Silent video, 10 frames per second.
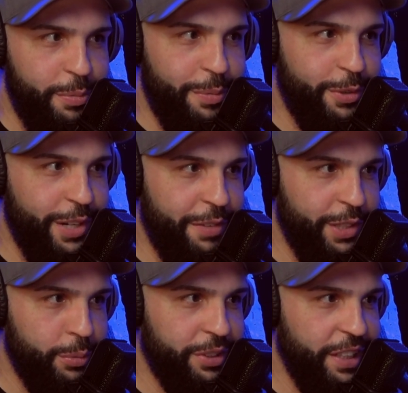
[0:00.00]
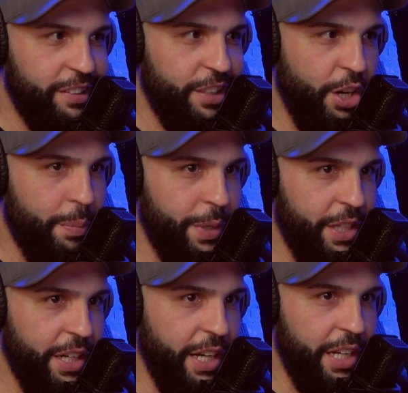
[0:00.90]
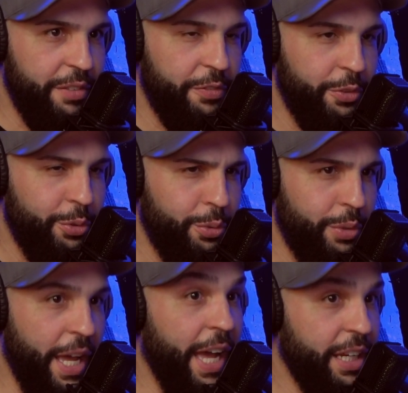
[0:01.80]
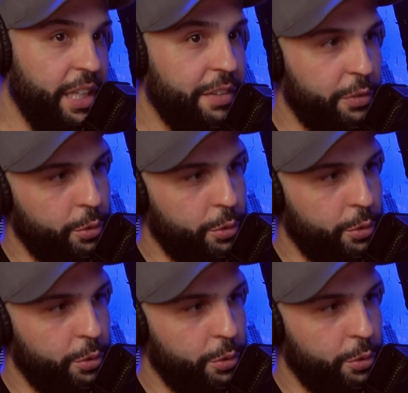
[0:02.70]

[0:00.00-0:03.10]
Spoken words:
Remember, everything we said is in our opinion, and if